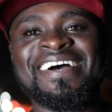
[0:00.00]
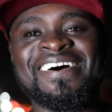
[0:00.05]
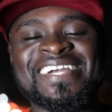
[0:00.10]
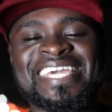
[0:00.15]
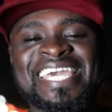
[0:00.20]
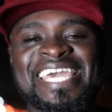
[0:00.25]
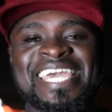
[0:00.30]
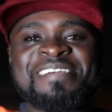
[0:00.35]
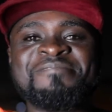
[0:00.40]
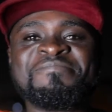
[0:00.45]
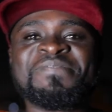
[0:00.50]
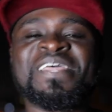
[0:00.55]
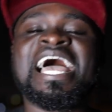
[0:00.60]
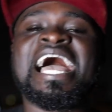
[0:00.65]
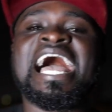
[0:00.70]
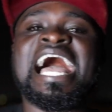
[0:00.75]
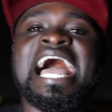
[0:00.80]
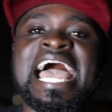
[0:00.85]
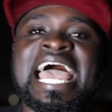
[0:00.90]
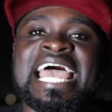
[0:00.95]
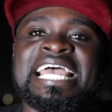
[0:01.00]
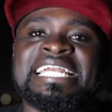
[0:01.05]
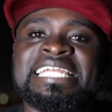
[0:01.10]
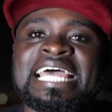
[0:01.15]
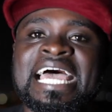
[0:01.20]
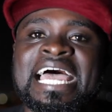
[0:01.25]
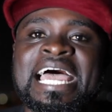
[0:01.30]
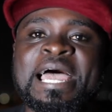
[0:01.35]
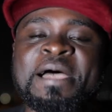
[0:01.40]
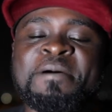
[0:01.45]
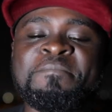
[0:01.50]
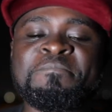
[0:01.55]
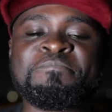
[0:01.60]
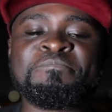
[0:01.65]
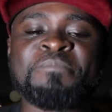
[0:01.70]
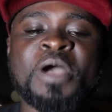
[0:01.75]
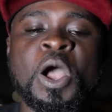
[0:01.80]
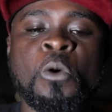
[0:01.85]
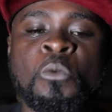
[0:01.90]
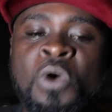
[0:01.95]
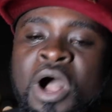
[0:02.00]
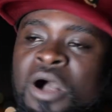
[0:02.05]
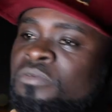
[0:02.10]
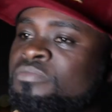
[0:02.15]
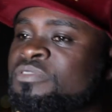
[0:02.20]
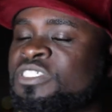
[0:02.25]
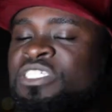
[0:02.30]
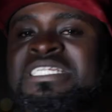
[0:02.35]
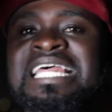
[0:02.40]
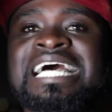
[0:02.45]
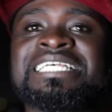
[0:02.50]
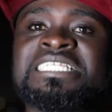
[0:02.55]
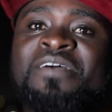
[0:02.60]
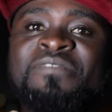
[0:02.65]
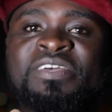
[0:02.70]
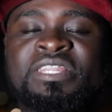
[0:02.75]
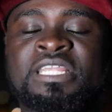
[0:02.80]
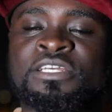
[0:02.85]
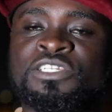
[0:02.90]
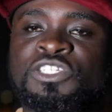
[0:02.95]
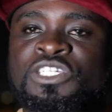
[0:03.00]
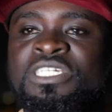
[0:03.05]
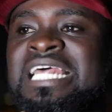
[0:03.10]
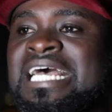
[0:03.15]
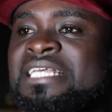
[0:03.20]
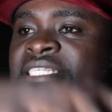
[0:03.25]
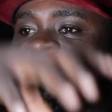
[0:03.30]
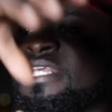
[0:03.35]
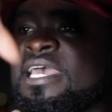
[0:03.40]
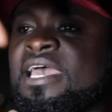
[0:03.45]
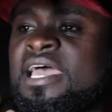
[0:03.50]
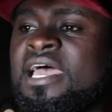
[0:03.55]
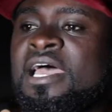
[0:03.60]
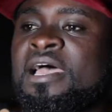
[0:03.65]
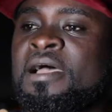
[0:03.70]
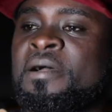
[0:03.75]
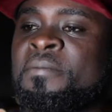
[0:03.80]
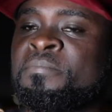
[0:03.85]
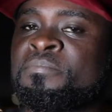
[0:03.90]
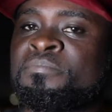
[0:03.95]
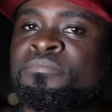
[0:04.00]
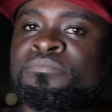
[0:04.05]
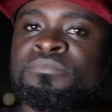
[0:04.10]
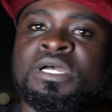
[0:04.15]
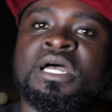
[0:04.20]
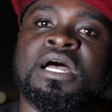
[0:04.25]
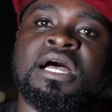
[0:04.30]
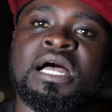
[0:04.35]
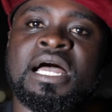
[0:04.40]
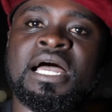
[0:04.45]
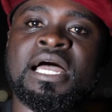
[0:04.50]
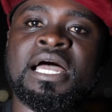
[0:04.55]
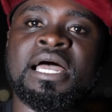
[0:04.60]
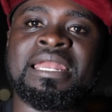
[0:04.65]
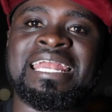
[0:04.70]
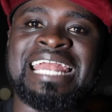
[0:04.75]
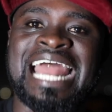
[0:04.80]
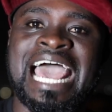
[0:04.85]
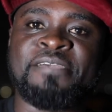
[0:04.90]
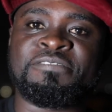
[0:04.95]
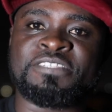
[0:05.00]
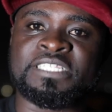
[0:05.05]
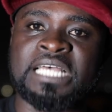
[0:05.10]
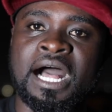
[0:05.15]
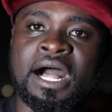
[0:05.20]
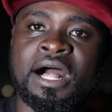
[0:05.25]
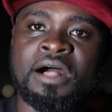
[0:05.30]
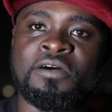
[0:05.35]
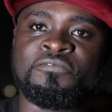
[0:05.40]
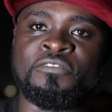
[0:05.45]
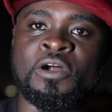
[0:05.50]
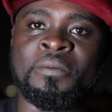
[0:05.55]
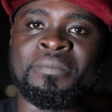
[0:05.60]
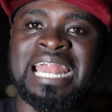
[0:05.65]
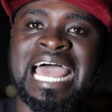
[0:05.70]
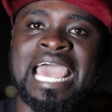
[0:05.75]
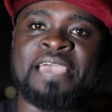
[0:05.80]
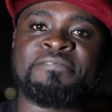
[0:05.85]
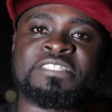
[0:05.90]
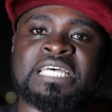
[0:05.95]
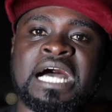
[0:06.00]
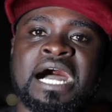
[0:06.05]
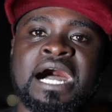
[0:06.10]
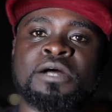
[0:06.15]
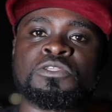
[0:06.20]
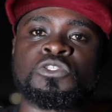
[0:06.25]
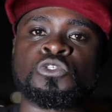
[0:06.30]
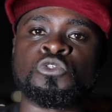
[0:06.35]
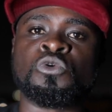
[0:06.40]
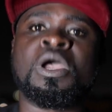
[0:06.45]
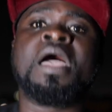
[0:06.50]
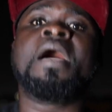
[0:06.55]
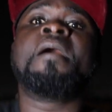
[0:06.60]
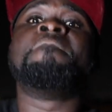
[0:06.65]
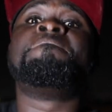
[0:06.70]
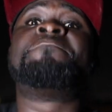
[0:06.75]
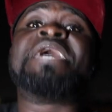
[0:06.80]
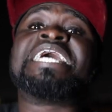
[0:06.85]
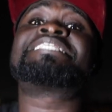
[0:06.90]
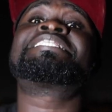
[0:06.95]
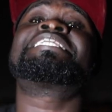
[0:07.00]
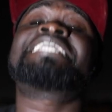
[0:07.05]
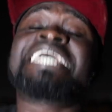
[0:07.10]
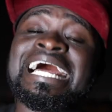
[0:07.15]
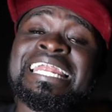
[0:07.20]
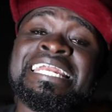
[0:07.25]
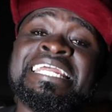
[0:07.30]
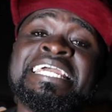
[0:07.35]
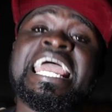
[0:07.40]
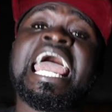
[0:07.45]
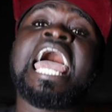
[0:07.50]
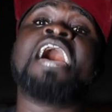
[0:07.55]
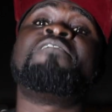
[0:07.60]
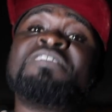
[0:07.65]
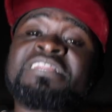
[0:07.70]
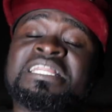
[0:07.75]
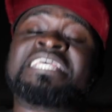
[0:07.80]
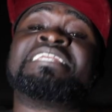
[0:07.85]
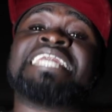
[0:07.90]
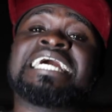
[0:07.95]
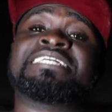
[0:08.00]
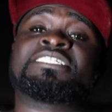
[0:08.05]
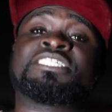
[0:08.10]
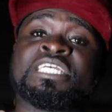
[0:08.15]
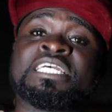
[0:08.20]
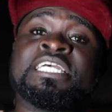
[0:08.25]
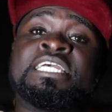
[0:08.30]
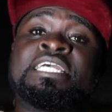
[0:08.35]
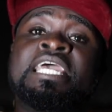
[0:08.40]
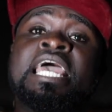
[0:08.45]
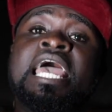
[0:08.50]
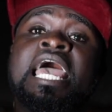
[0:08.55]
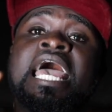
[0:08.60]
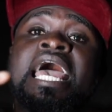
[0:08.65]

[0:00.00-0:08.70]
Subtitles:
okay. And, well, she does everything. She does lifestyle, from lifestyle to basically everything that she